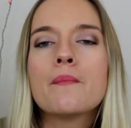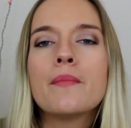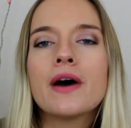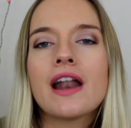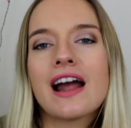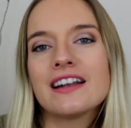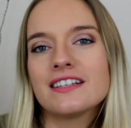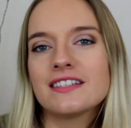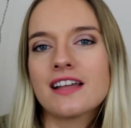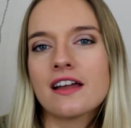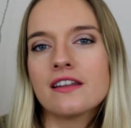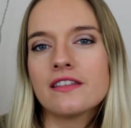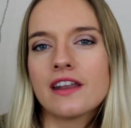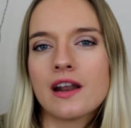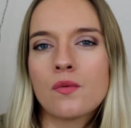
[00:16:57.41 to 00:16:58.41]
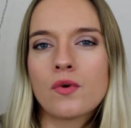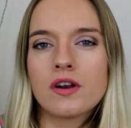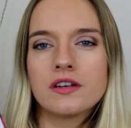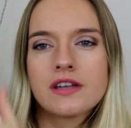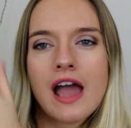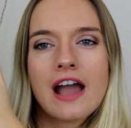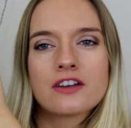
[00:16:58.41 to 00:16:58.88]
But I decided that I
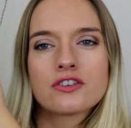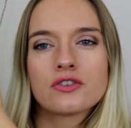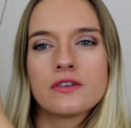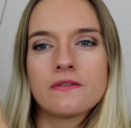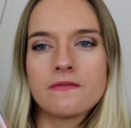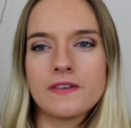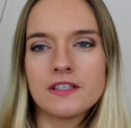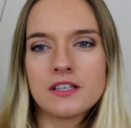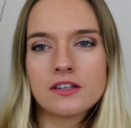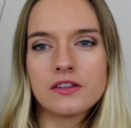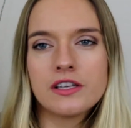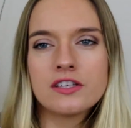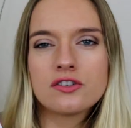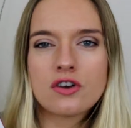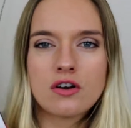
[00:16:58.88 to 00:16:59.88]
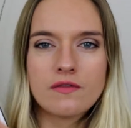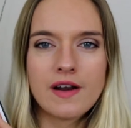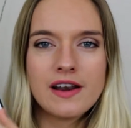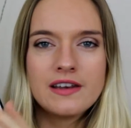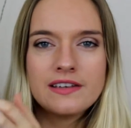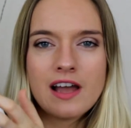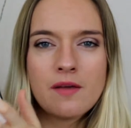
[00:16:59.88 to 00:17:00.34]
wanted to actually physically start
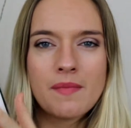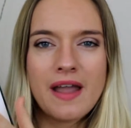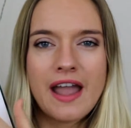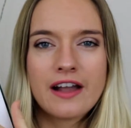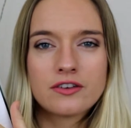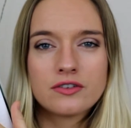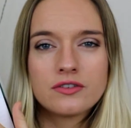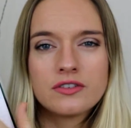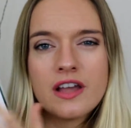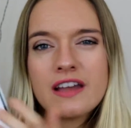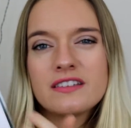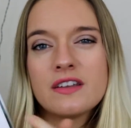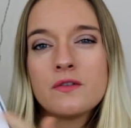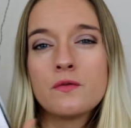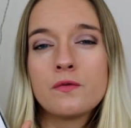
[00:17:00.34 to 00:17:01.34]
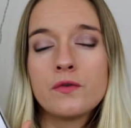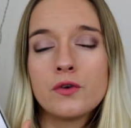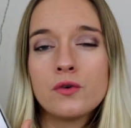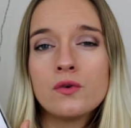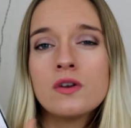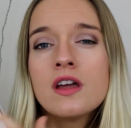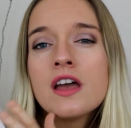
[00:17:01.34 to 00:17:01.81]
writing down my exercise and
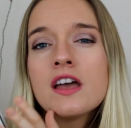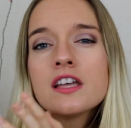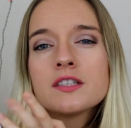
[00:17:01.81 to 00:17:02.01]
food,